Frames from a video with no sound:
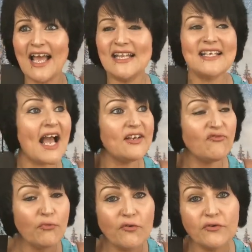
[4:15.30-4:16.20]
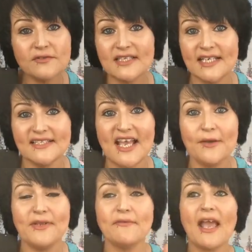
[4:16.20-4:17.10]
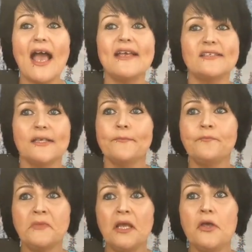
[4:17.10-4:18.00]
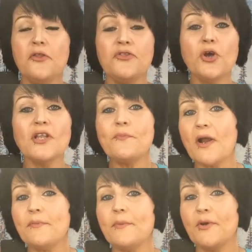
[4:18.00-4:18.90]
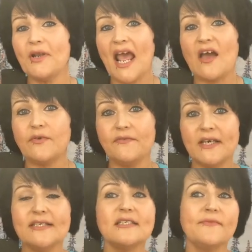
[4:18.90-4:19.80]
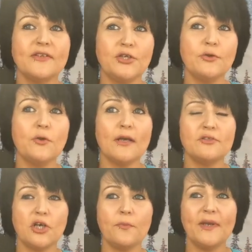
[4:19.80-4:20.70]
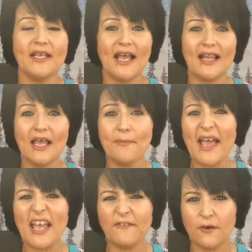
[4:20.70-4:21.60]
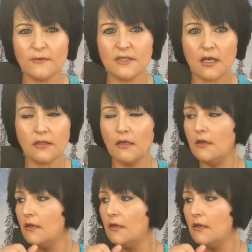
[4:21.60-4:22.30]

And it kind of muffles things out. Now guys, the only problem I'm going to have with this is if I do go out shopping, I like my headphones on.